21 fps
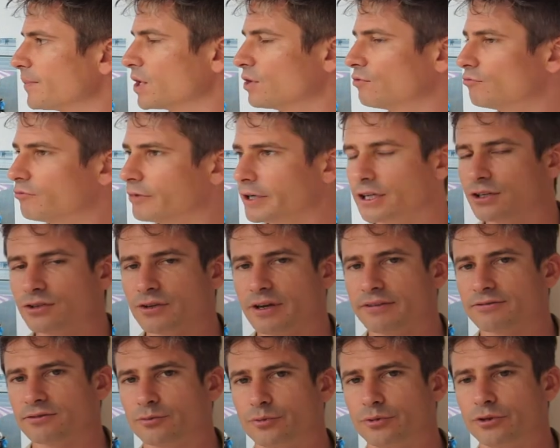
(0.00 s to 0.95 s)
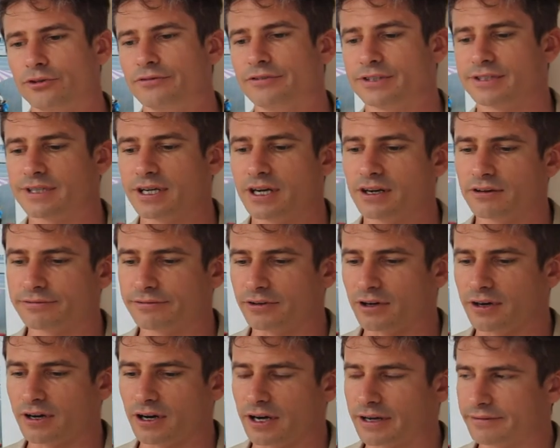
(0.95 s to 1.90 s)
You really have to prove yourself.
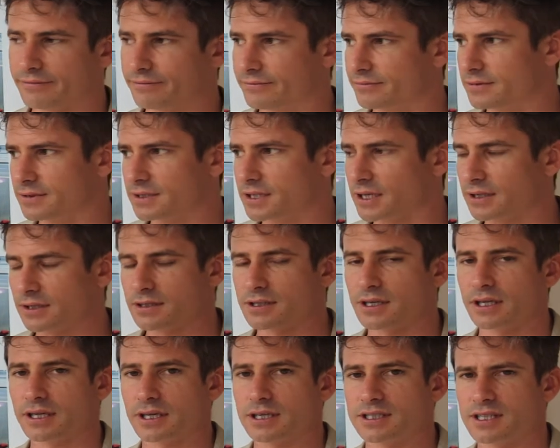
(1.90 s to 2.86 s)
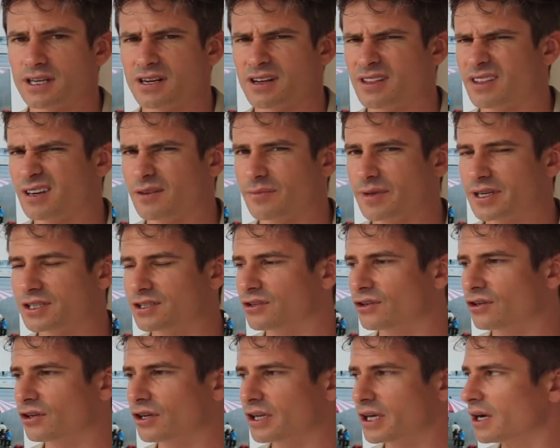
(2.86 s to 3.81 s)
I've done this, like I said, I think I
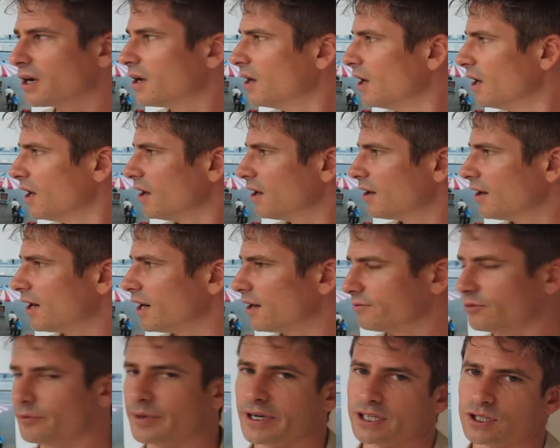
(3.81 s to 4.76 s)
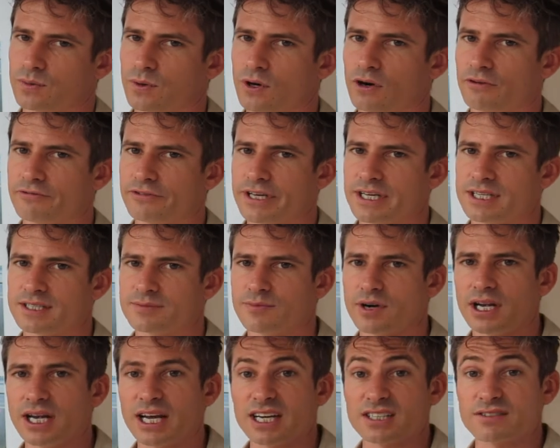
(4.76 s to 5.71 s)
mentioned earlier, for about 12 years.
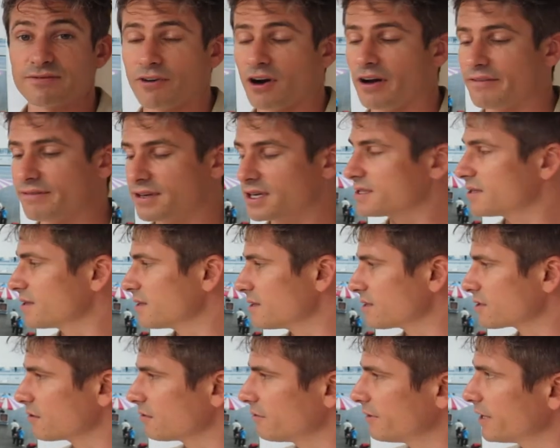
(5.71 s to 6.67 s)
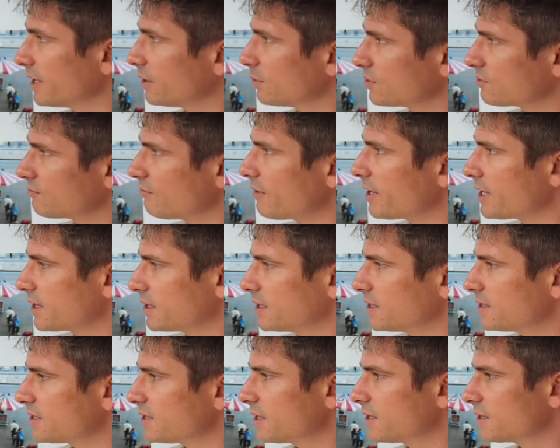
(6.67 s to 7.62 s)
My last 5 years in this career was running
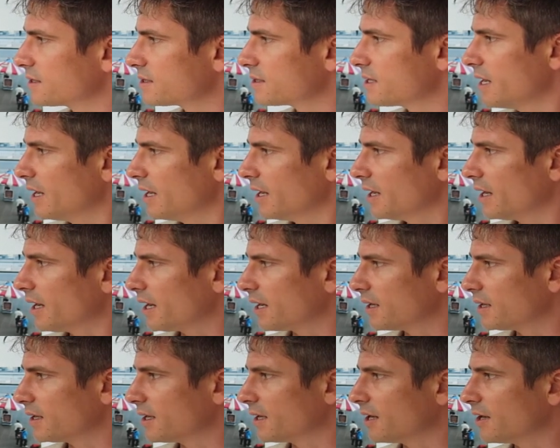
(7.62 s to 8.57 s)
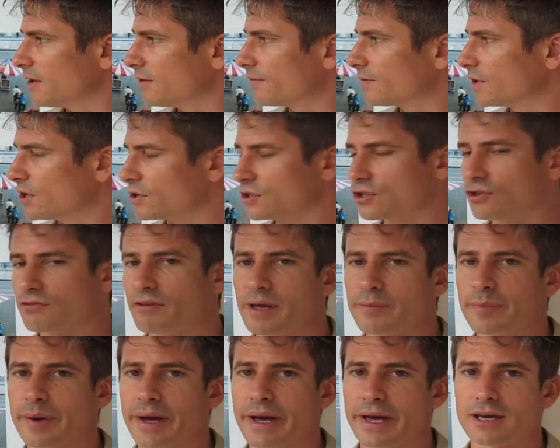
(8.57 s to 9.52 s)
these things, and you know, it's
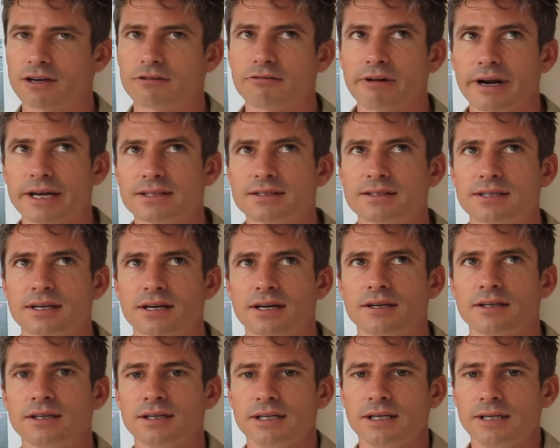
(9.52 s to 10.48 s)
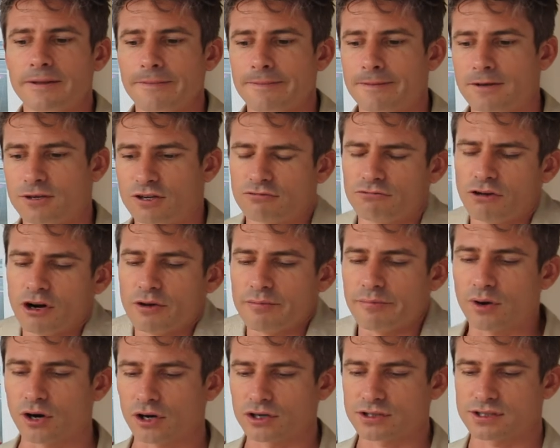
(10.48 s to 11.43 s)
great pay, great, you're your
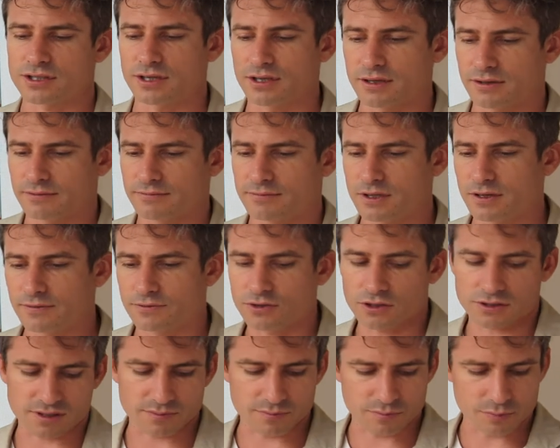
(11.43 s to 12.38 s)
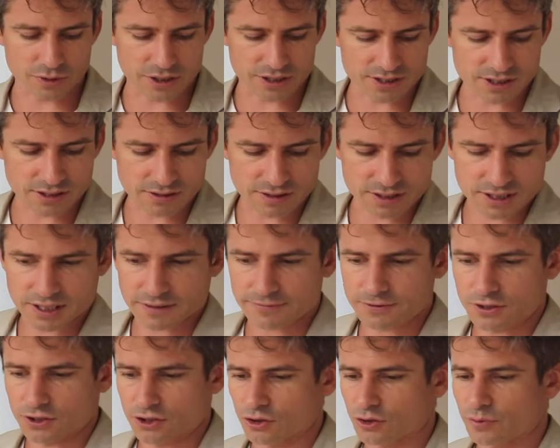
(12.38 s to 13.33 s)
own boss, and you've got some pretty serious
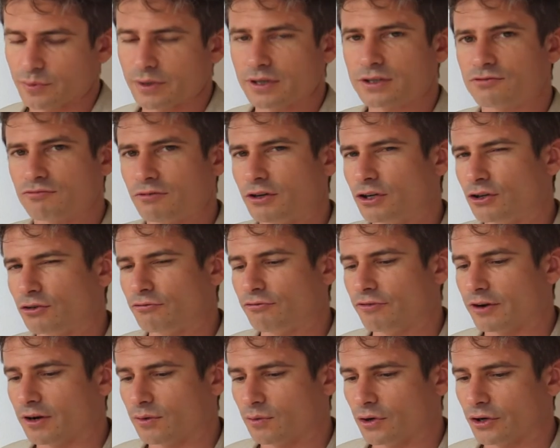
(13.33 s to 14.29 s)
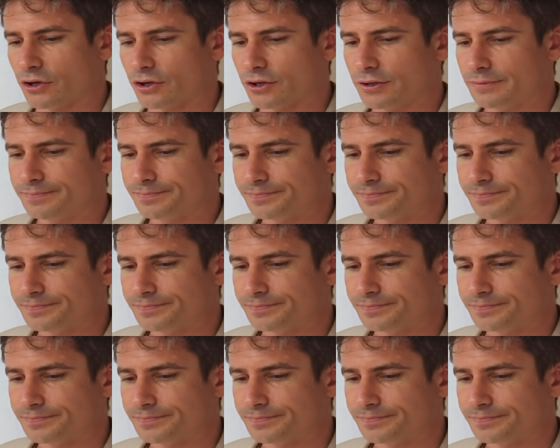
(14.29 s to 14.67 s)
stuff to do, but it's really good fun work.